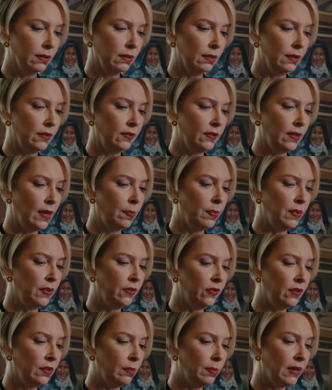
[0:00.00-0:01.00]
This
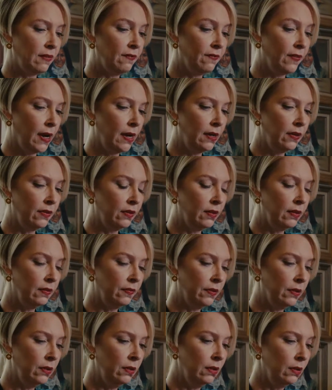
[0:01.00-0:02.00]
happens to be fine
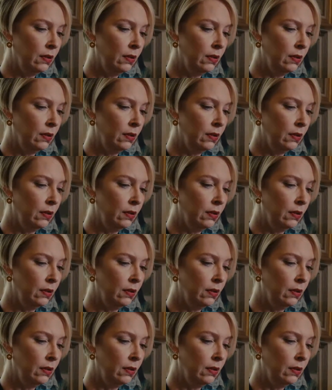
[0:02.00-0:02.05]
silver,